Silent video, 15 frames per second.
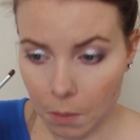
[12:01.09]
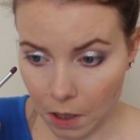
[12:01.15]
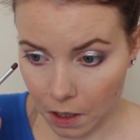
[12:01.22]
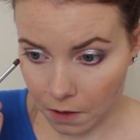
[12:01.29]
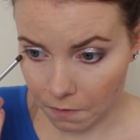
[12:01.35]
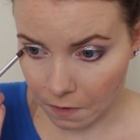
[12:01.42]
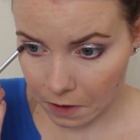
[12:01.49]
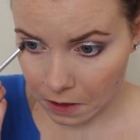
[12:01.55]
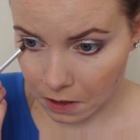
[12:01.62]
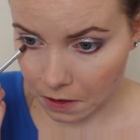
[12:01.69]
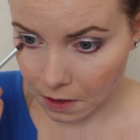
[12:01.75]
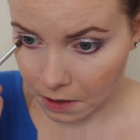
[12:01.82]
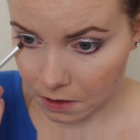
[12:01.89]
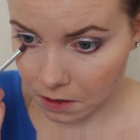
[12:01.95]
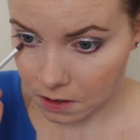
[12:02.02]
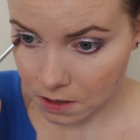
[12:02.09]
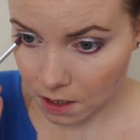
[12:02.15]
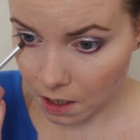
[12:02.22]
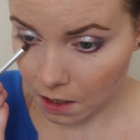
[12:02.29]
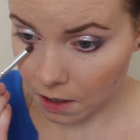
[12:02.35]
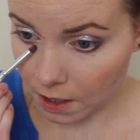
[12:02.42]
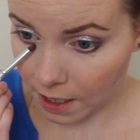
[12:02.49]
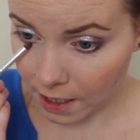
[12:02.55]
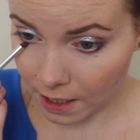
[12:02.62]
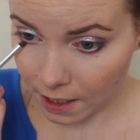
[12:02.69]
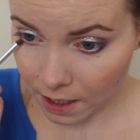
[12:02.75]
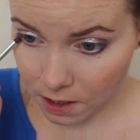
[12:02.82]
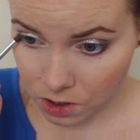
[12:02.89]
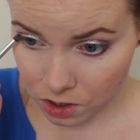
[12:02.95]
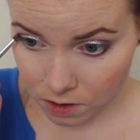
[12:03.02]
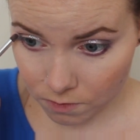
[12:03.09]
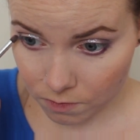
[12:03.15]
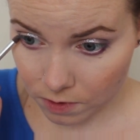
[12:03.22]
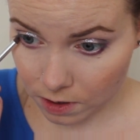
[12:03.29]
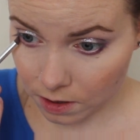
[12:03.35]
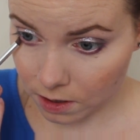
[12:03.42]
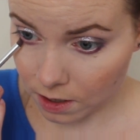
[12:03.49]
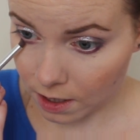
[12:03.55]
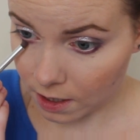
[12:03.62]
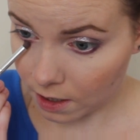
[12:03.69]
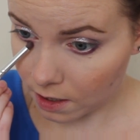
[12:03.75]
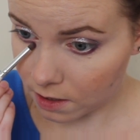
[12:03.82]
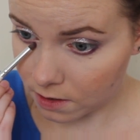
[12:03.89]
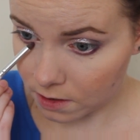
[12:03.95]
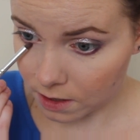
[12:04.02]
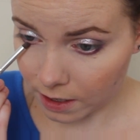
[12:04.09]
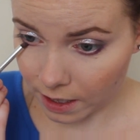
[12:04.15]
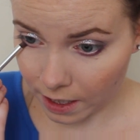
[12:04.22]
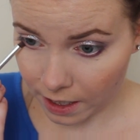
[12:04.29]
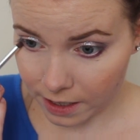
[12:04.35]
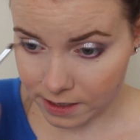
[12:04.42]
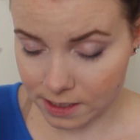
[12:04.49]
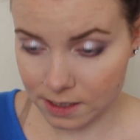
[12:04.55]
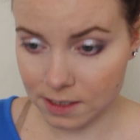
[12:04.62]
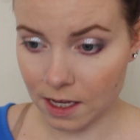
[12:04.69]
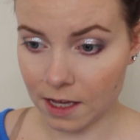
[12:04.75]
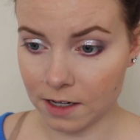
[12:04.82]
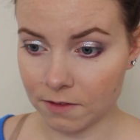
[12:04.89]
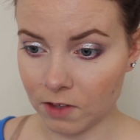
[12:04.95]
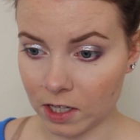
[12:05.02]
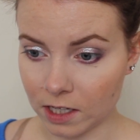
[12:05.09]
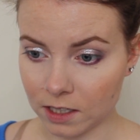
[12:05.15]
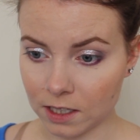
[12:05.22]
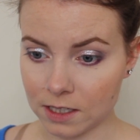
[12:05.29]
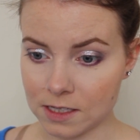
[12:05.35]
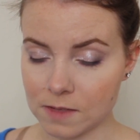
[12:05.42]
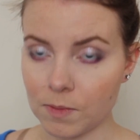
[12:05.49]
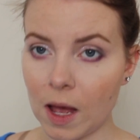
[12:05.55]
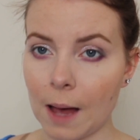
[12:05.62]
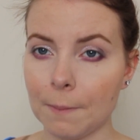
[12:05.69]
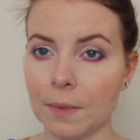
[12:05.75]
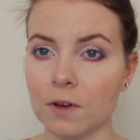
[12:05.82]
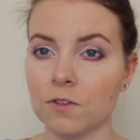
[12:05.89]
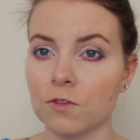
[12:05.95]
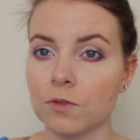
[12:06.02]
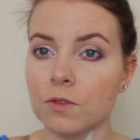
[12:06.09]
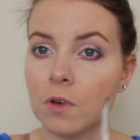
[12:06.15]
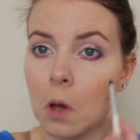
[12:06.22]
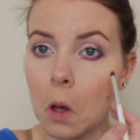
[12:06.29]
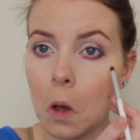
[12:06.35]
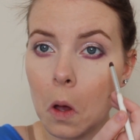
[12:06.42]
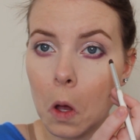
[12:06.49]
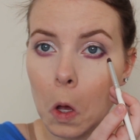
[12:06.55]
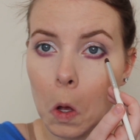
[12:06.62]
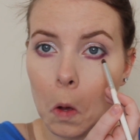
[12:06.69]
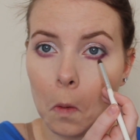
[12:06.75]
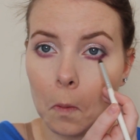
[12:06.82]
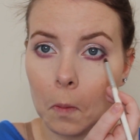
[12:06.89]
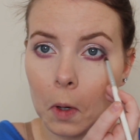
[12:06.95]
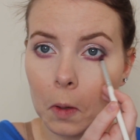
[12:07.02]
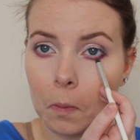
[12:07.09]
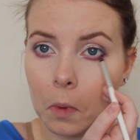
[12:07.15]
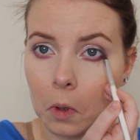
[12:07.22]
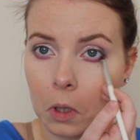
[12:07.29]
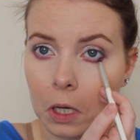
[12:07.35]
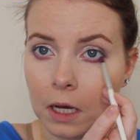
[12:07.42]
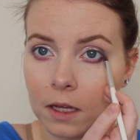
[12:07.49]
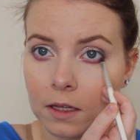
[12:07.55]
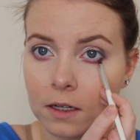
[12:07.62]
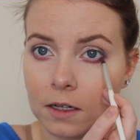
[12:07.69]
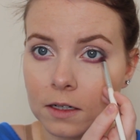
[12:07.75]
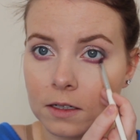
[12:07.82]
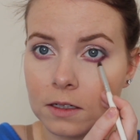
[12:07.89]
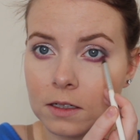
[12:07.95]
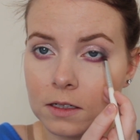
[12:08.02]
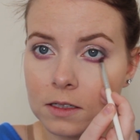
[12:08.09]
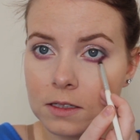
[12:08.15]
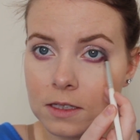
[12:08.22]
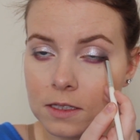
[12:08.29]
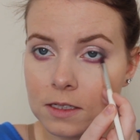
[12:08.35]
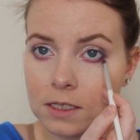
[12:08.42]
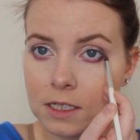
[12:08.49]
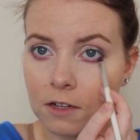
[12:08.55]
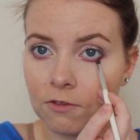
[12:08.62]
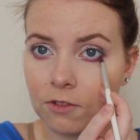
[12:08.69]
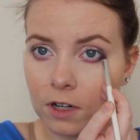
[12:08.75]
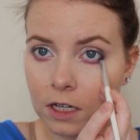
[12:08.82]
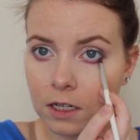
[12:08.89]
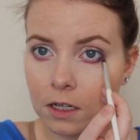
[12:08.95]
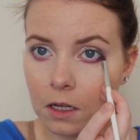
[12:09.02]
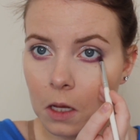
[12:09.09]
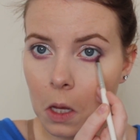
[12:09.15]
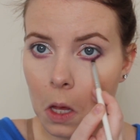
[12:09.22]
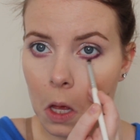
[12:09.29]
But I really like this color, and I actually really like it under the eyes. It's kind of like a nice pop of purple color. It's different.